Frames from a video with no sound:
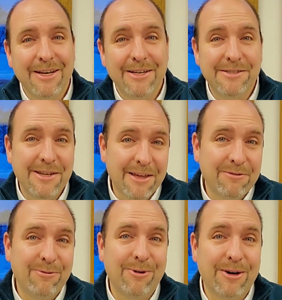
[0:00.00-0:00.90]
his
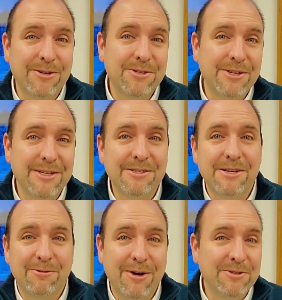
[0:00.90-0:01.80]
death for our sins
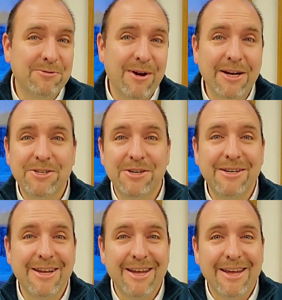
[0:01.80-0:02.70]
and resurrection,
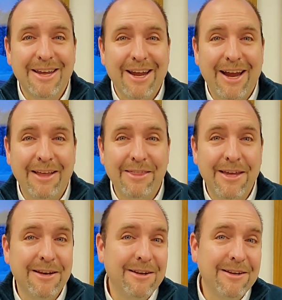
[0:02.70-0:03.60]
and
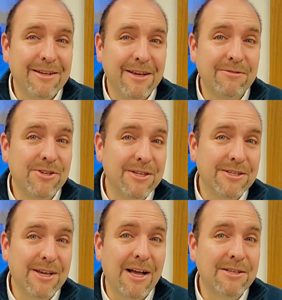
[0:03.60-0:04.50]
then gives us
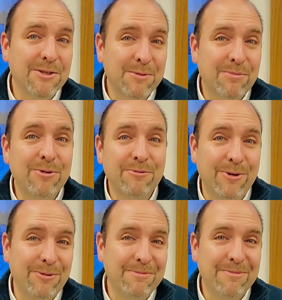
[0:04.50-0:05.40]
God's
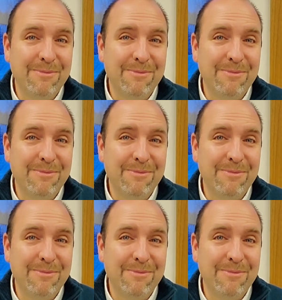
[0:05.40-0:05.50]
approval